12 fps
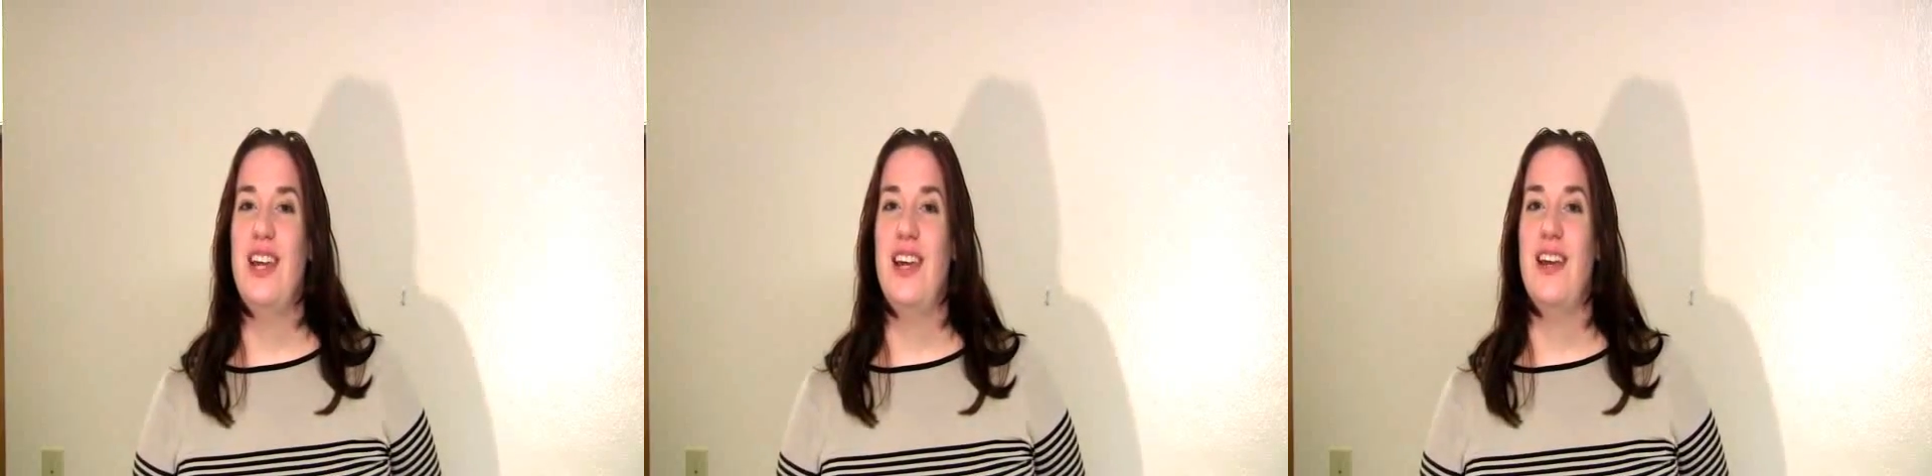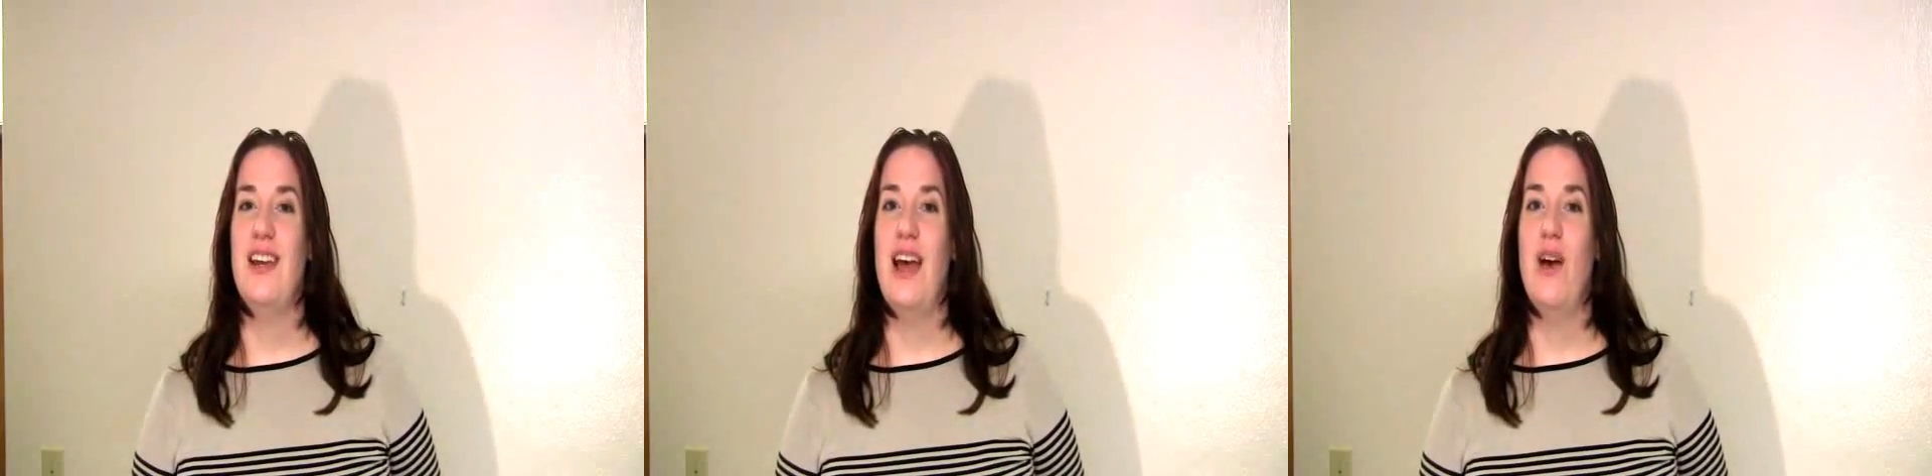
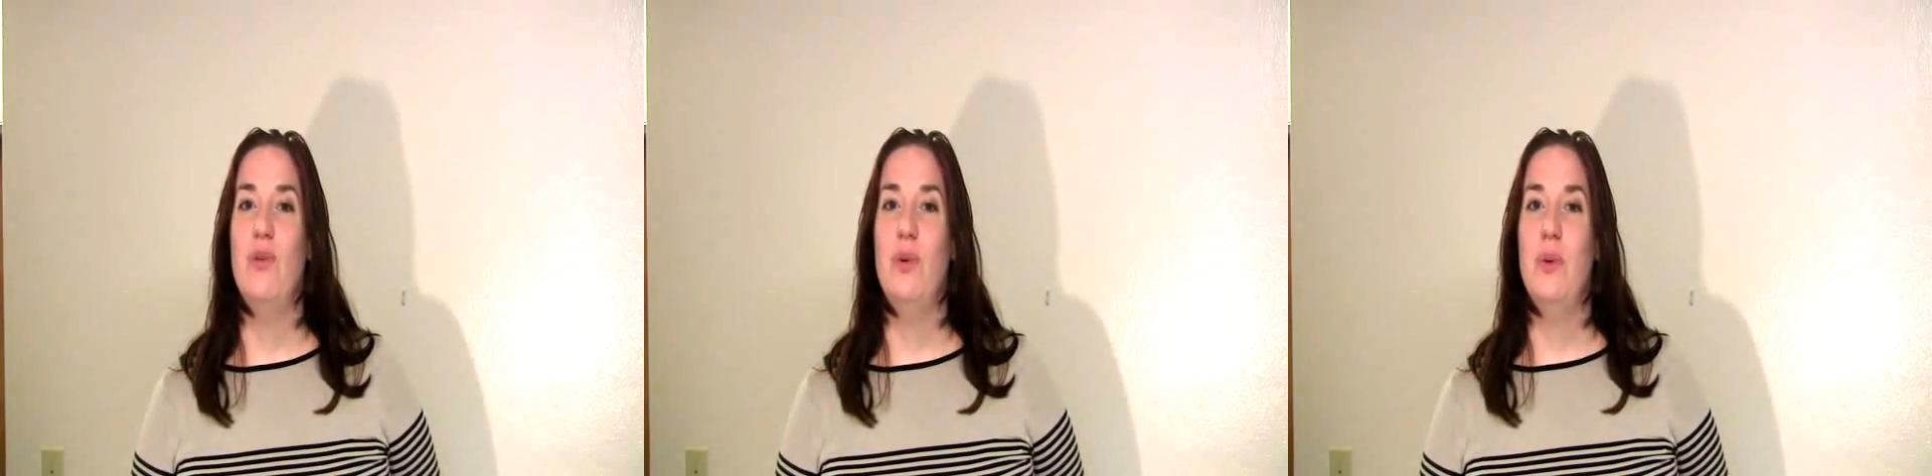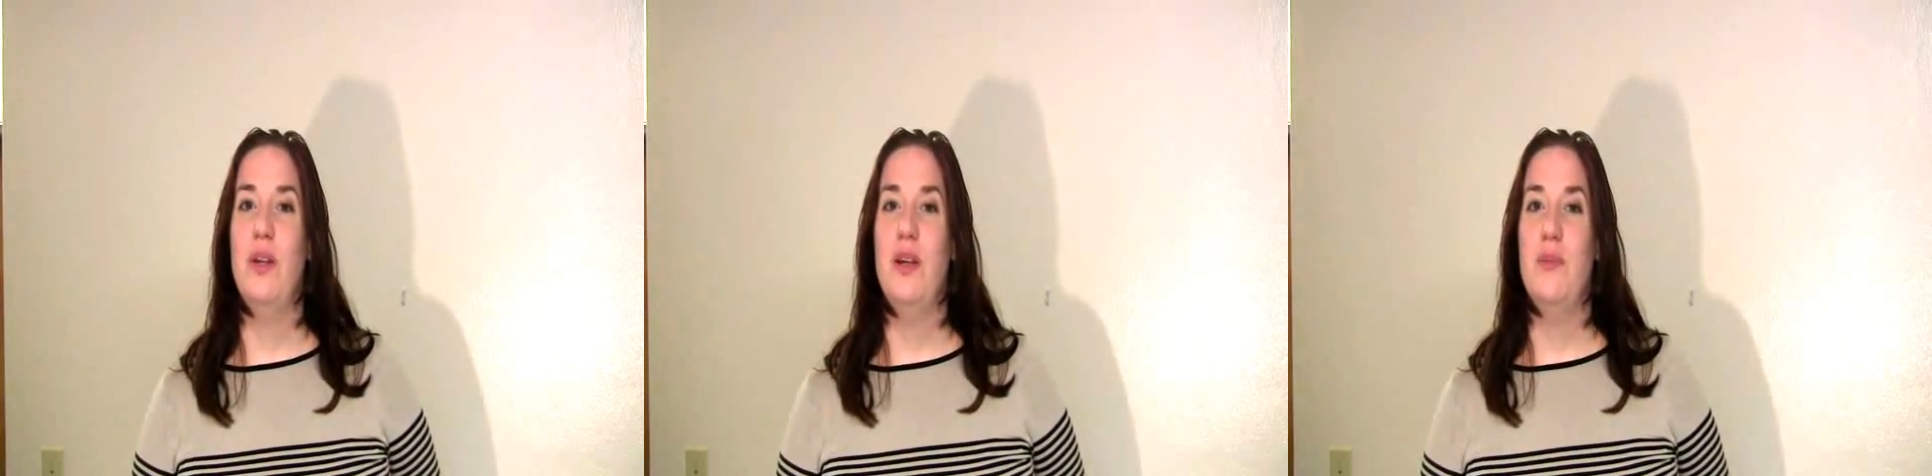and how we
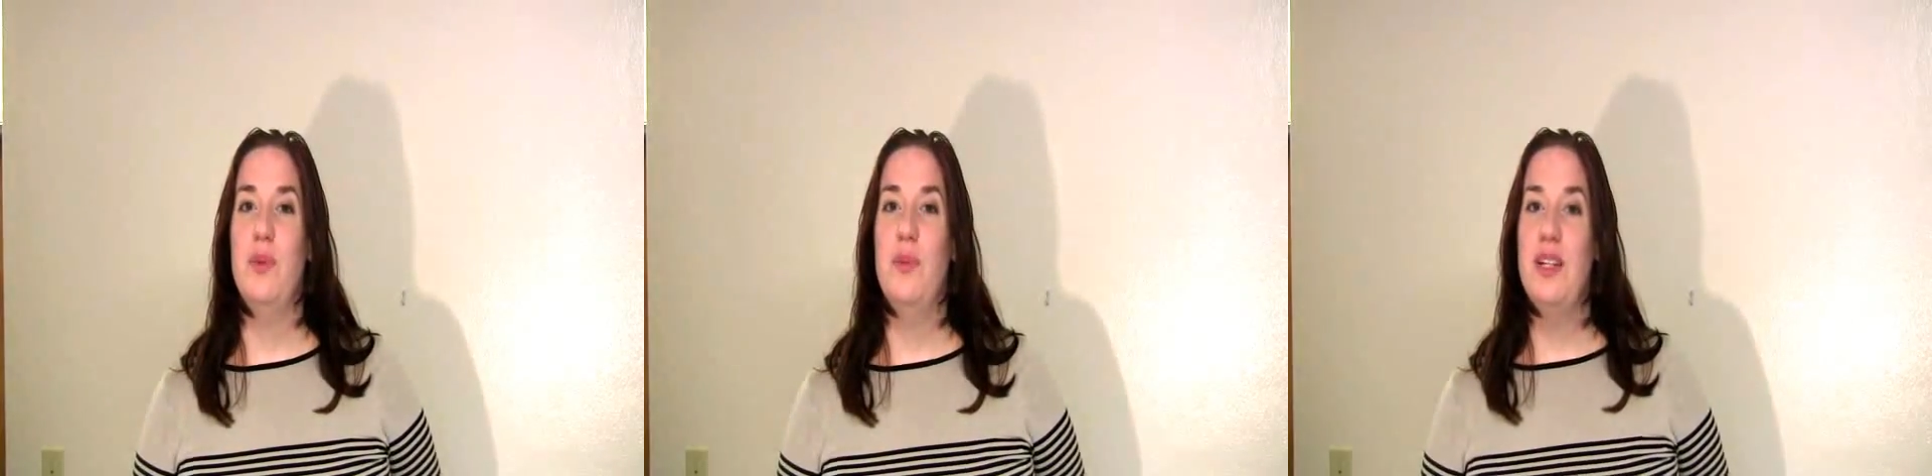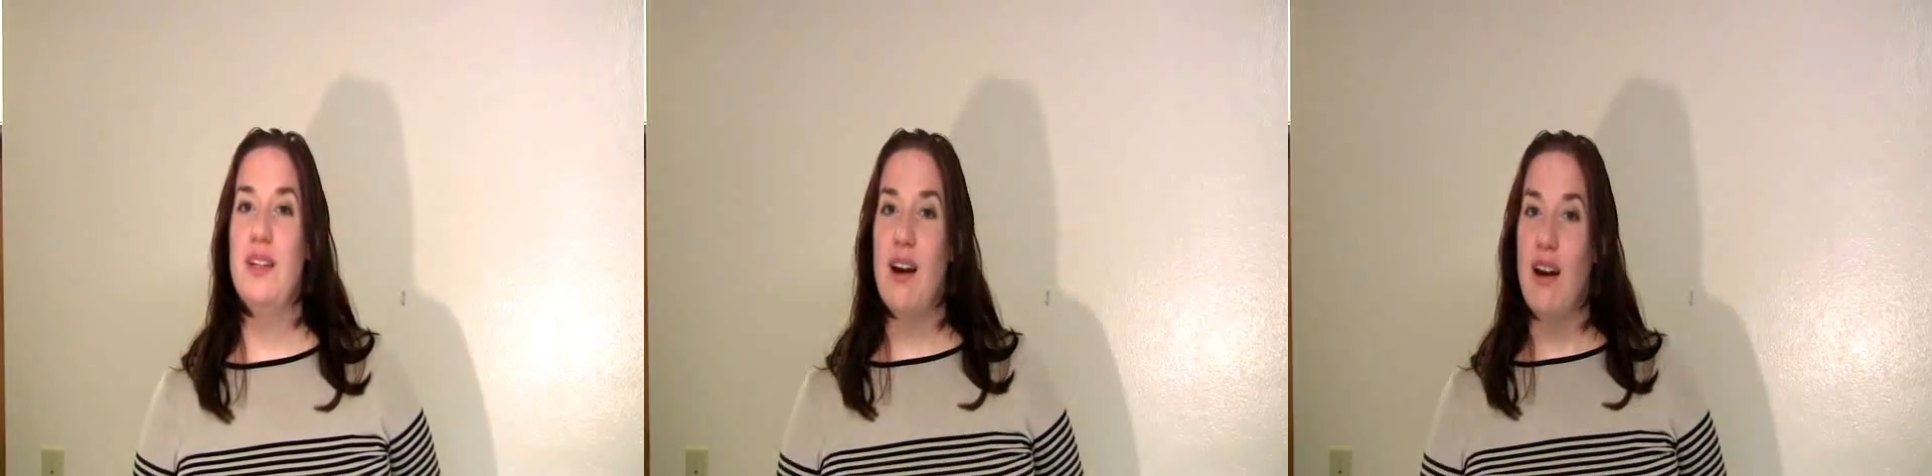will
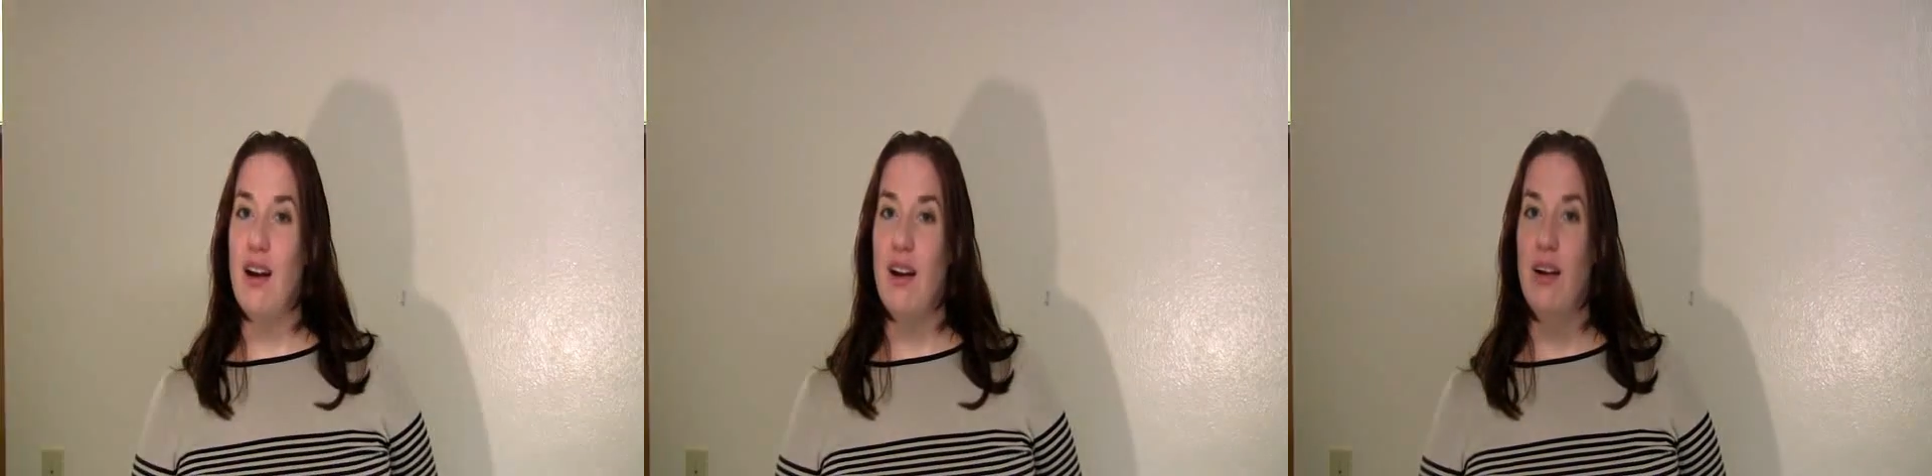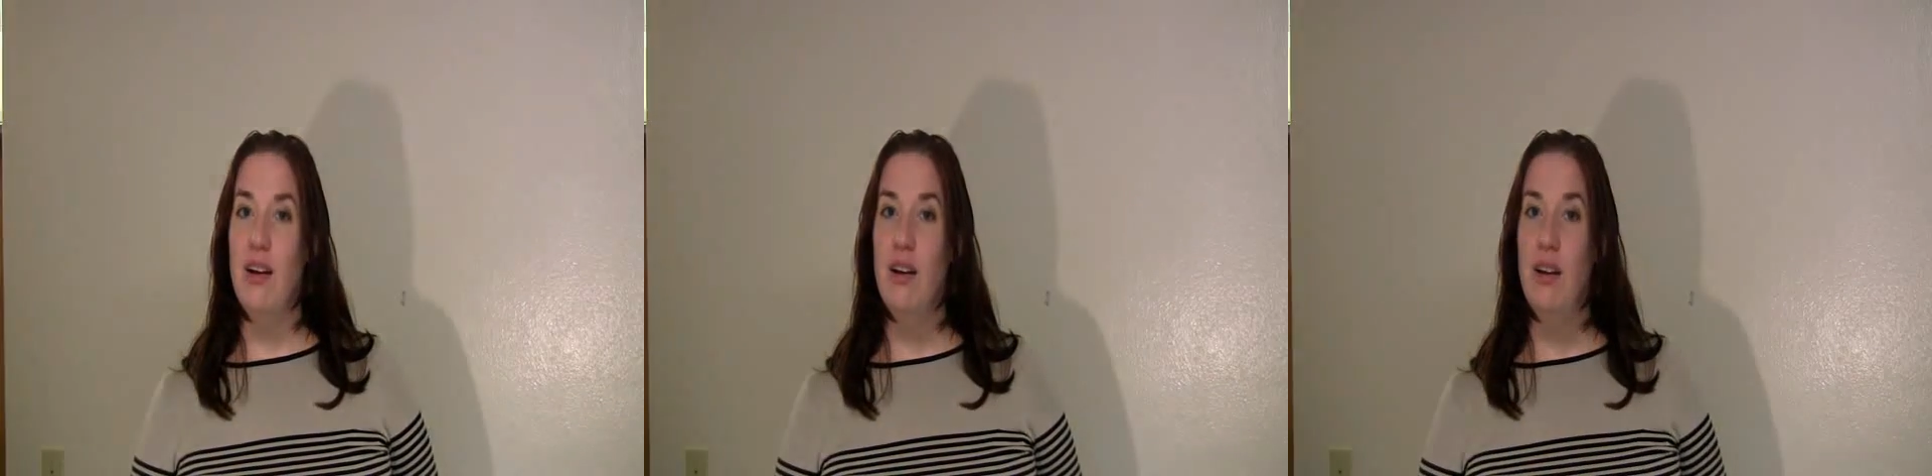implement
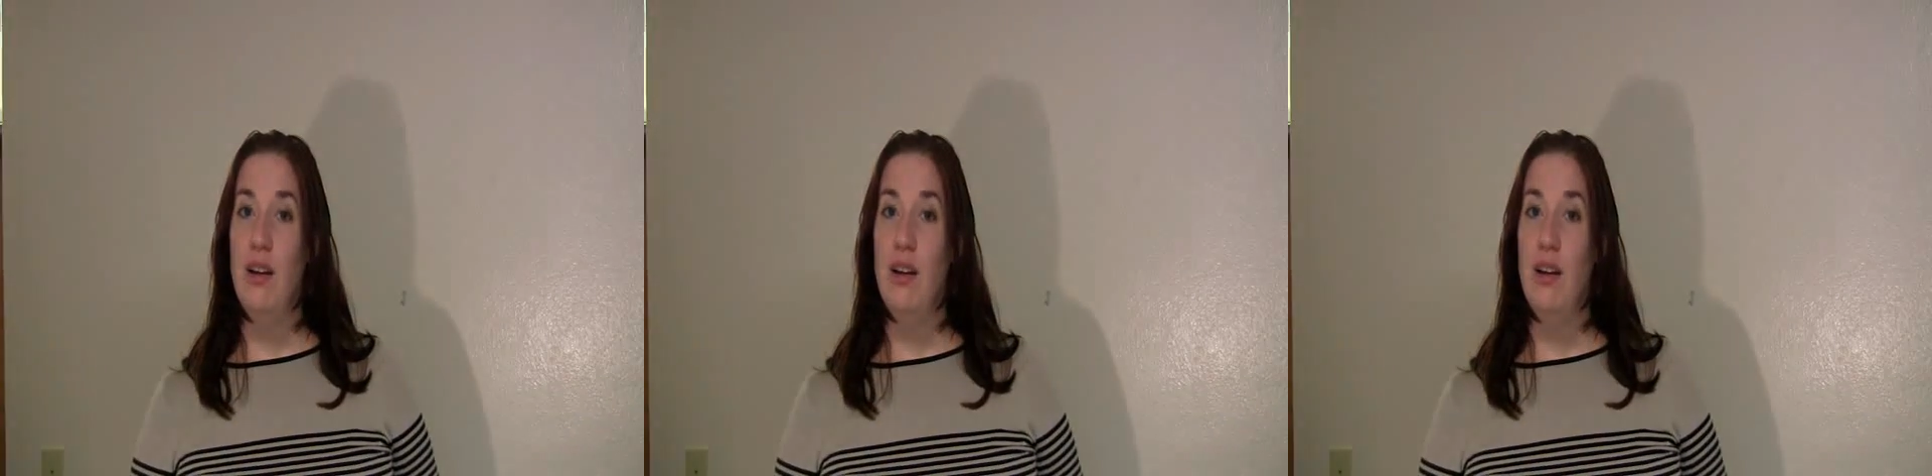our